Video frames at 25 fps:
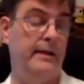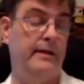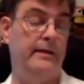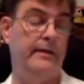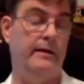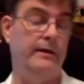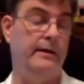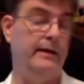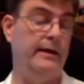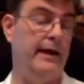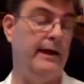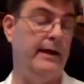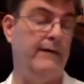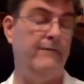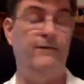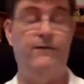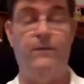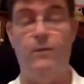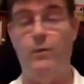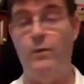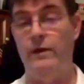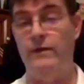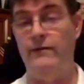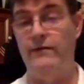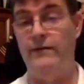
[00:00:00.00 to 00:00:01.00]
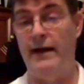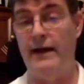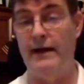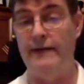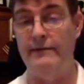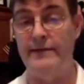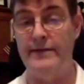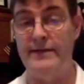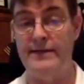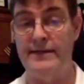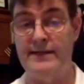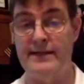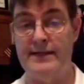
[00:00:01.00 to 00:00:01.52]
you're going to have 45
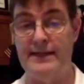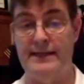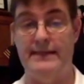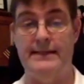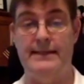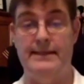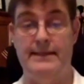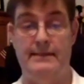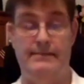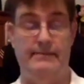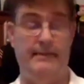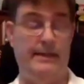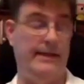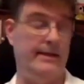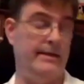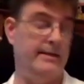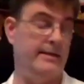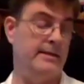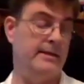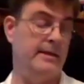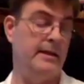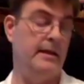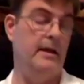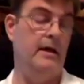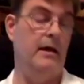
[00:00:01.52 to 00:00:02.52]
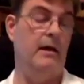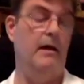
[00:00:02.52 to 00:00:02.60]
to 60 minutes.